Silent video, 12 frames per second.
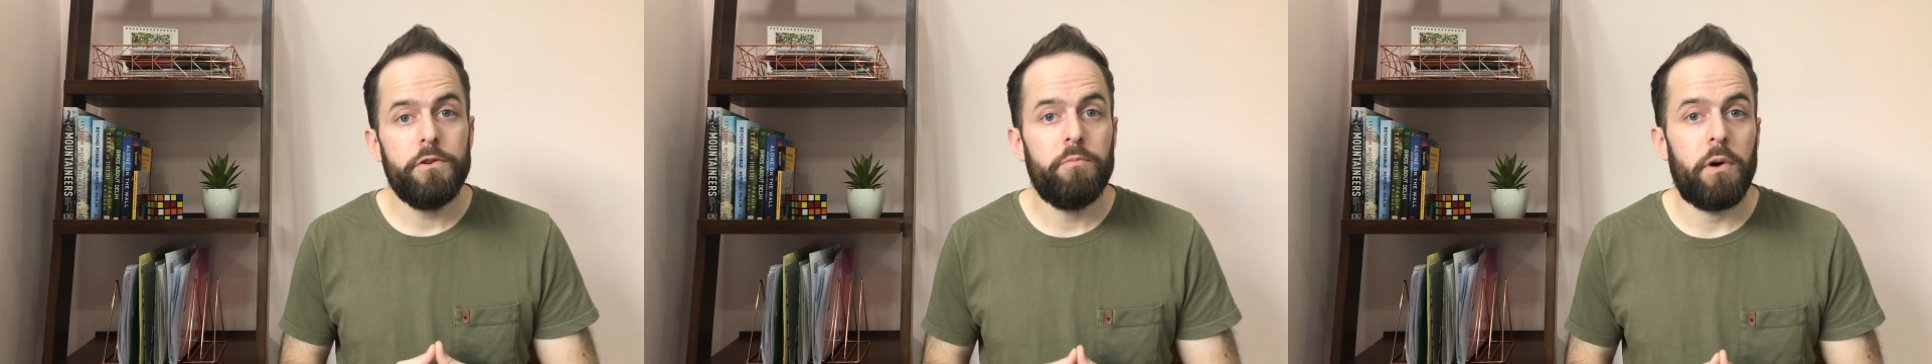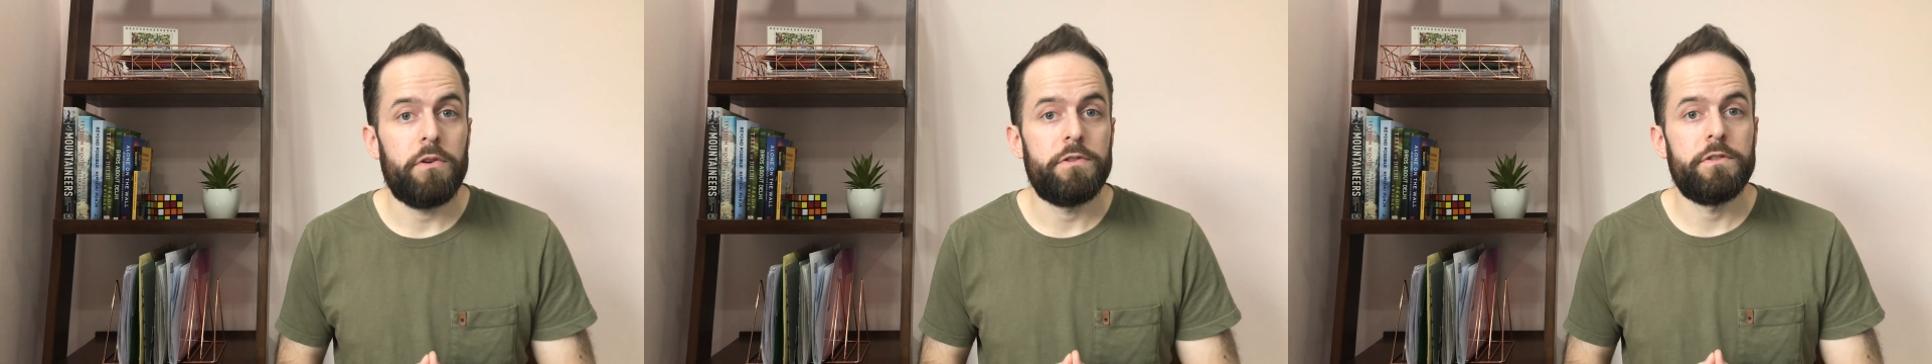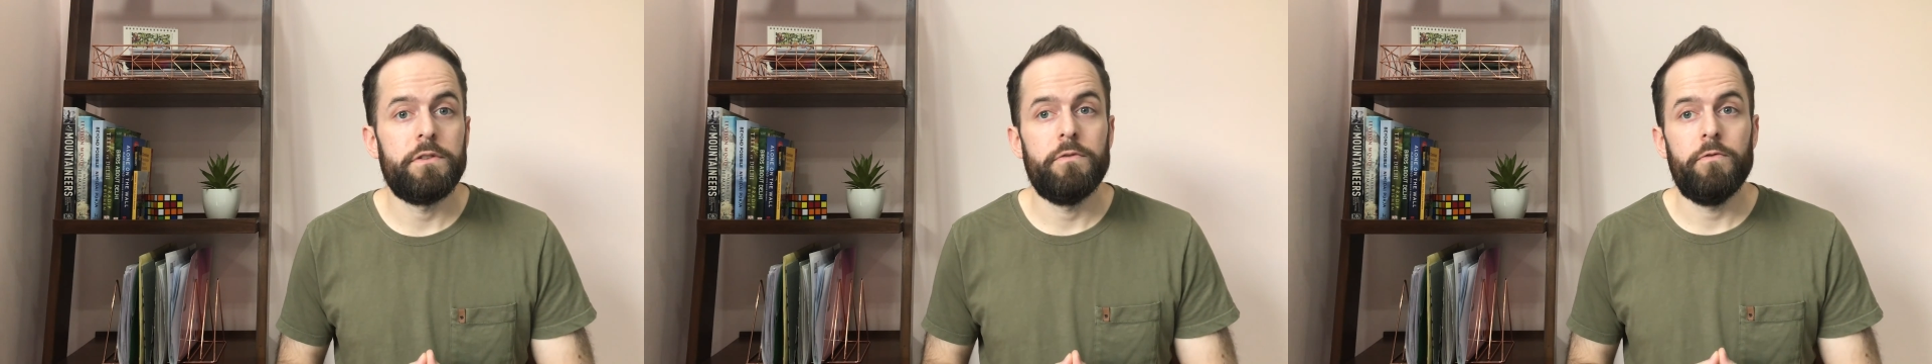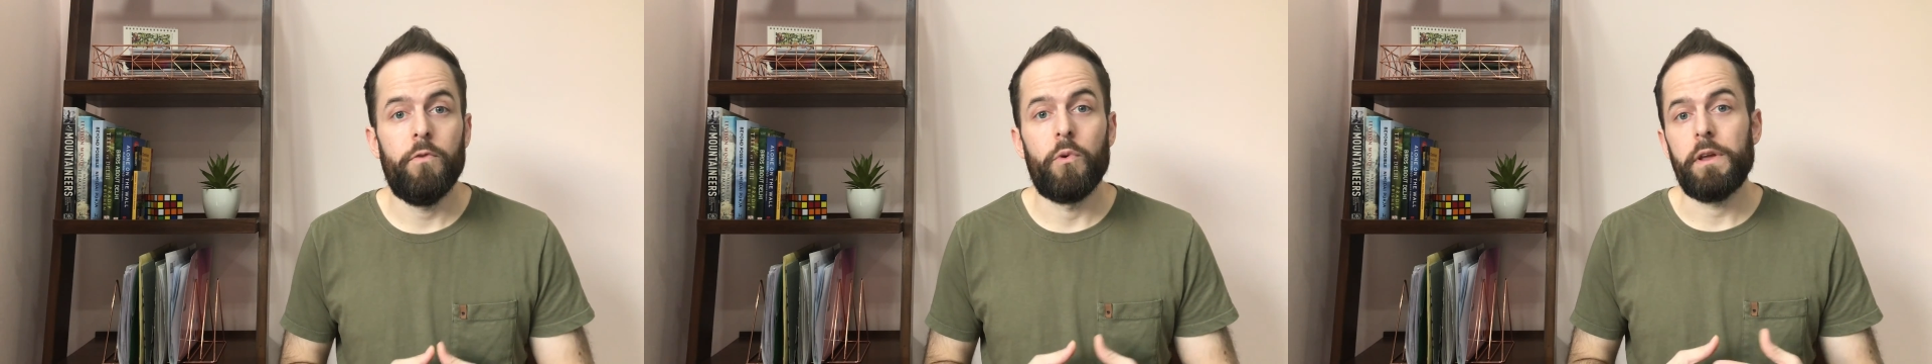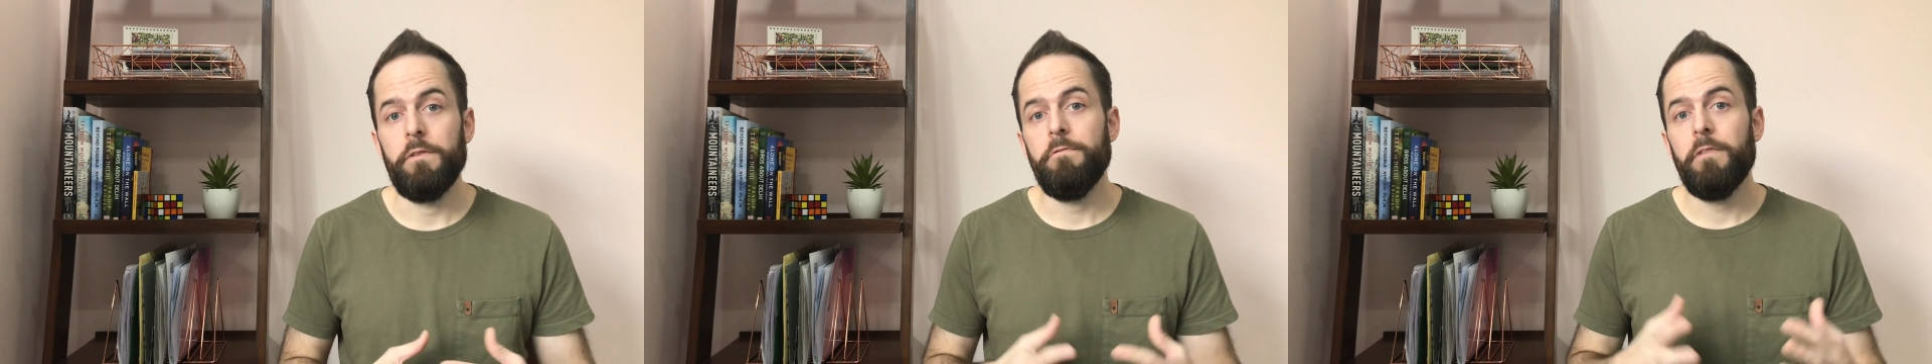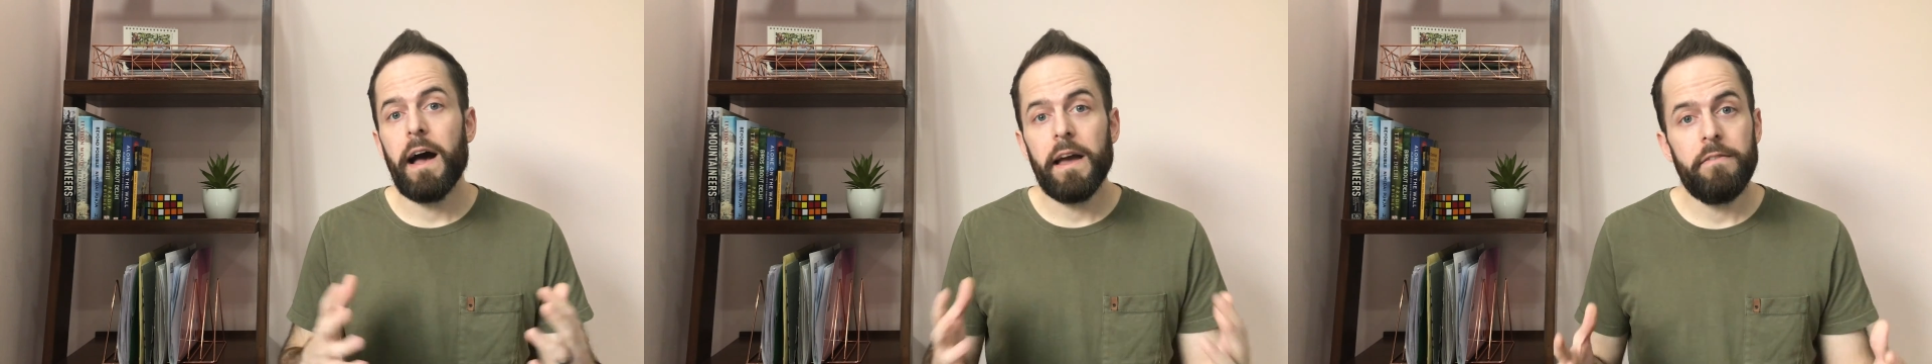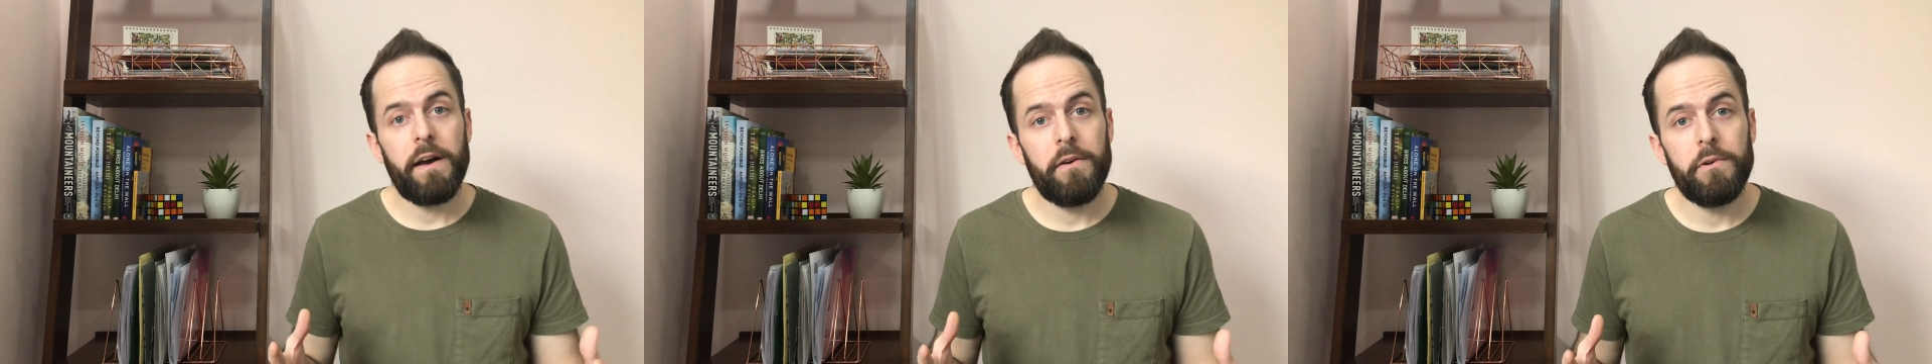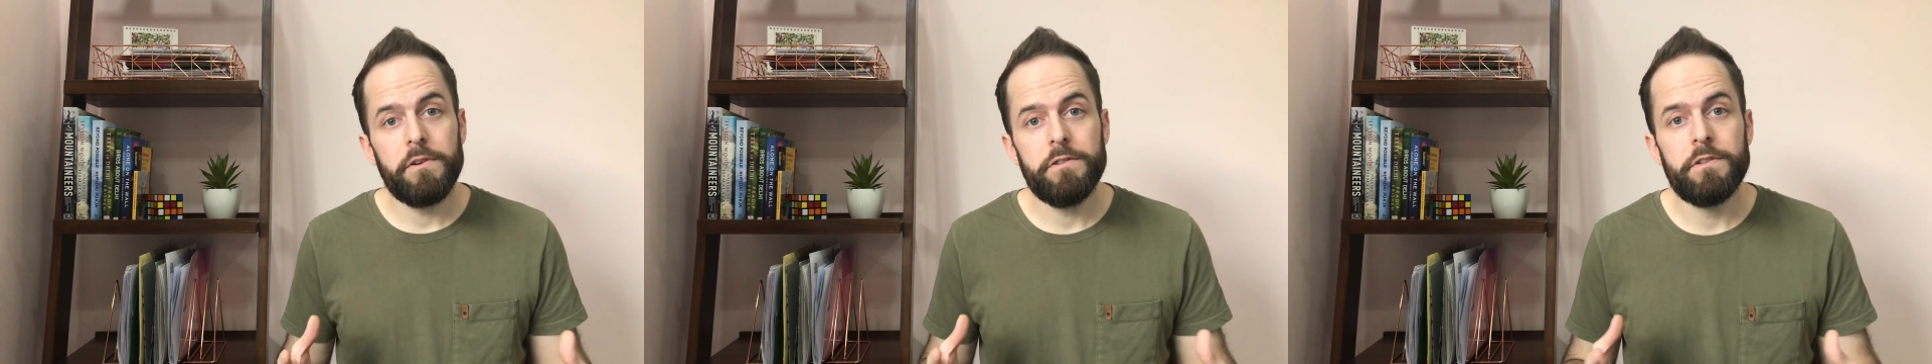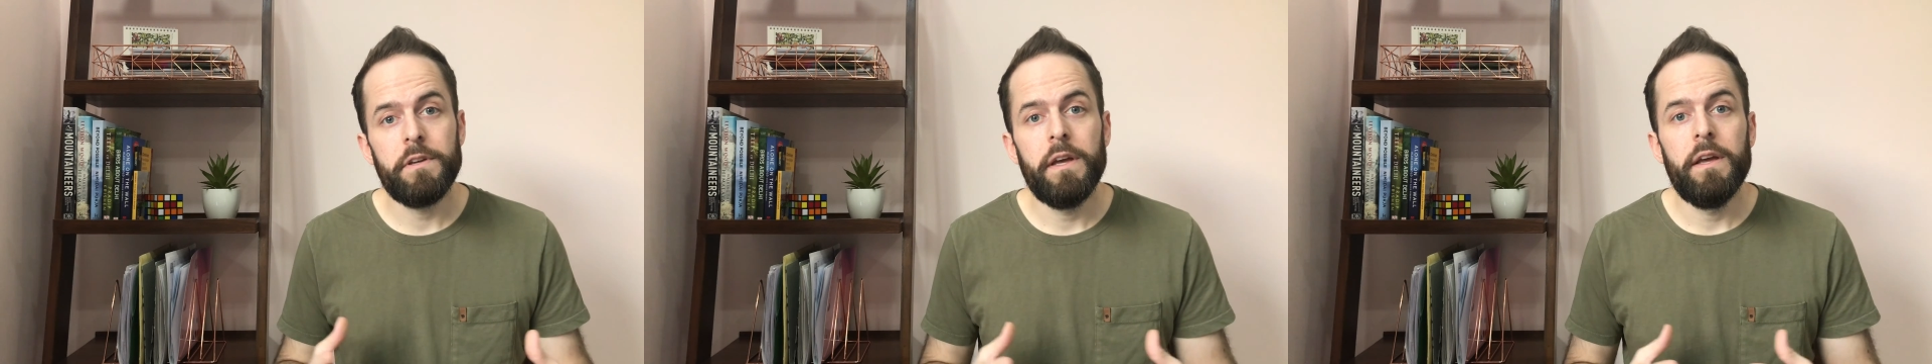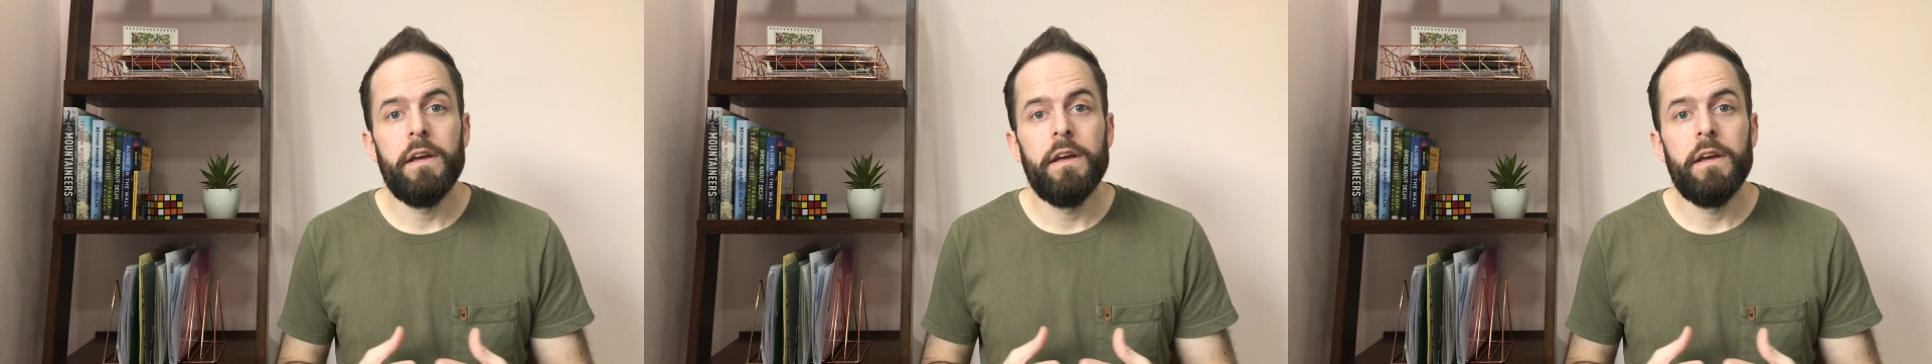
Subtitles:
boasts 45 hours.